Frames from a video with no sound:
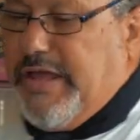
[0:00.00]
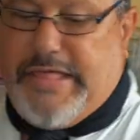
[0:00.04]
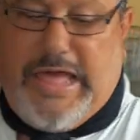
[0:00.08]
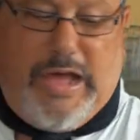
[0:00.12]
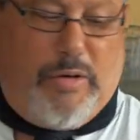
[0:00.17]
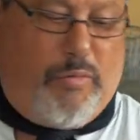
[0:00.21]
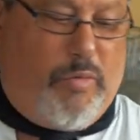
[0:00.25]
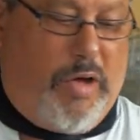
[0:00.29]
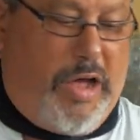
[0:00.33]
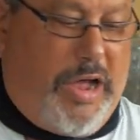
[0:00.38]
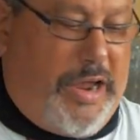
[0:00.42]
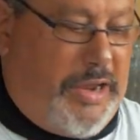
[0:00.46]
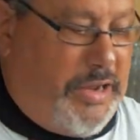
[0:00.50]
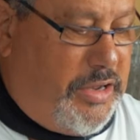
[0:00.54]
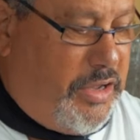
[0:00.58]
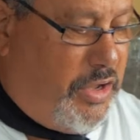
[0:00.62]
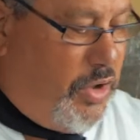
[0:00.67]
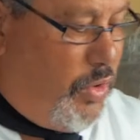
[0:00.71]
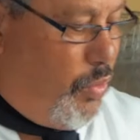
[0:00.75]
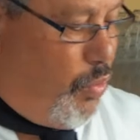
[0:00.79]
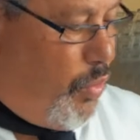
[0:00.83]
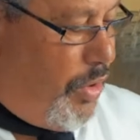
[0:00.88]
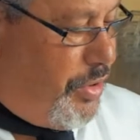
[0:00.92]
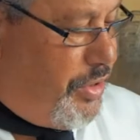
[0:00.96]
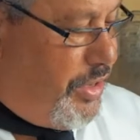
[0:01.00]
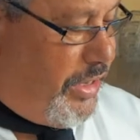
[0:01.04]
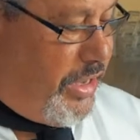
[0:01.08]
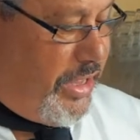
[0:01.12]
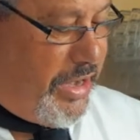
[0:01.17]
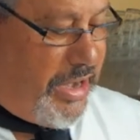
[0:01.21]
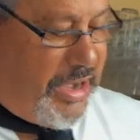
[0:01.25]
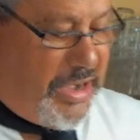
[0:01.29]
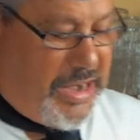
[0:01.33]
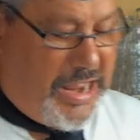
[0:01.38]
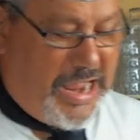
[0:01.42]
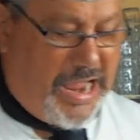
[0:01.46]
That way, when you
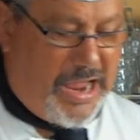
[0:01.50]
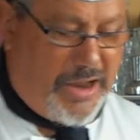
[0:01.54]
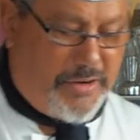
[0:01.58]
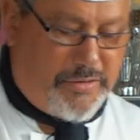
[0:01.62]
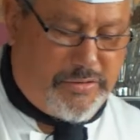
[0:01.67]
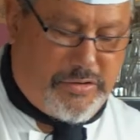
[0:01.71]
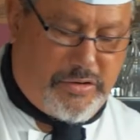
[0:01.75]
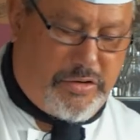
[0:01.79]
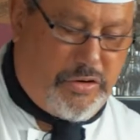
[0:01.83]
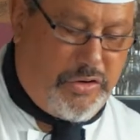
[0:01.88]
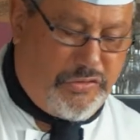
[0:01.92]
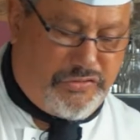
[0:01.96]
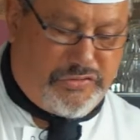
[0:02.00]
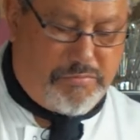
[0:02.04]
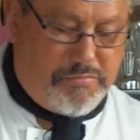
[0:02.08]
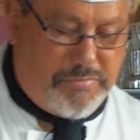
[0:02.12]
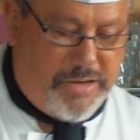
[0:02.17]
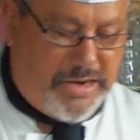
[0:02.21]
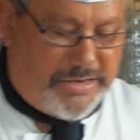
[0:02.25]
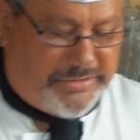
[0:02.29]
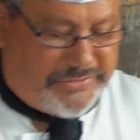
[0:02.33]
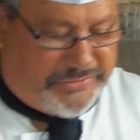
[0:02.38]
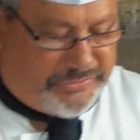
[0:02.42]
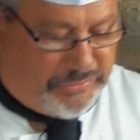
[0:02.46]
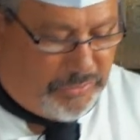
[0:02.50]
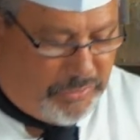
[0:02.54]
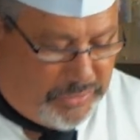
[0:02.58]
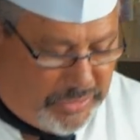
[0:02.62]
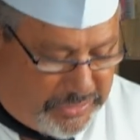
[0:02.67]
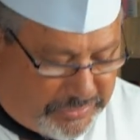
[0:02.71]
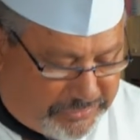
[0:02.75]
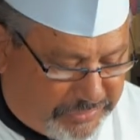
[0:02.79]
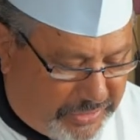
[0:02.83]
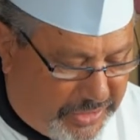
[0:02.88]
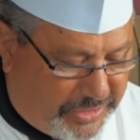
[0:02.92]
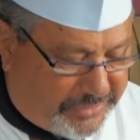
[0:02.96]
get it out, you use your mitts or your
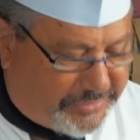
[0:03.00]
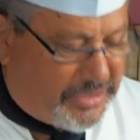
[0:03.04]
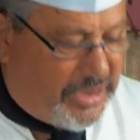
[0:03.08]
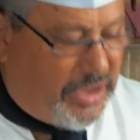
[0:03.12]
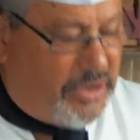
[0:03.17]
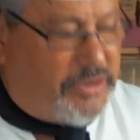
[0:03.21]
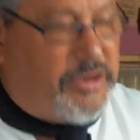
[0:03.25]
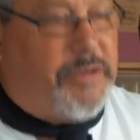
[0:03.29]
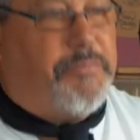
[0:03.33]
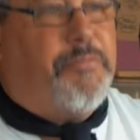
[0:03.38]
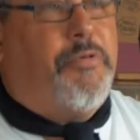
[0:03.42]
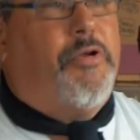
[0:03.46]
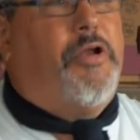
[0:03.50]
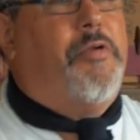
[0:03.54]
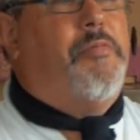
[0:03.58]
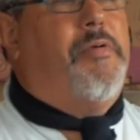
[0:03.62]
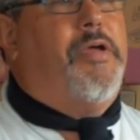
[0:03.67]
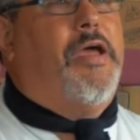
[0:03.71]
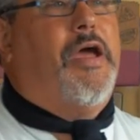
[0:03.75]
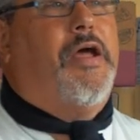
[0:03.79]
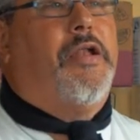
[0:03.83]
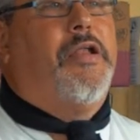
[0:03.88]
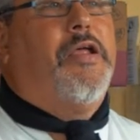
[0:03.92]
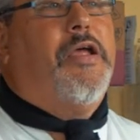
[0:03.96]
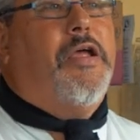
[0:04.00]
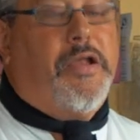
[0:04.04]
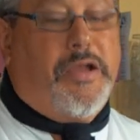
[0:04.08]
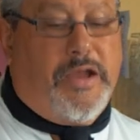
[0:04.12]
tea towel and you put him out.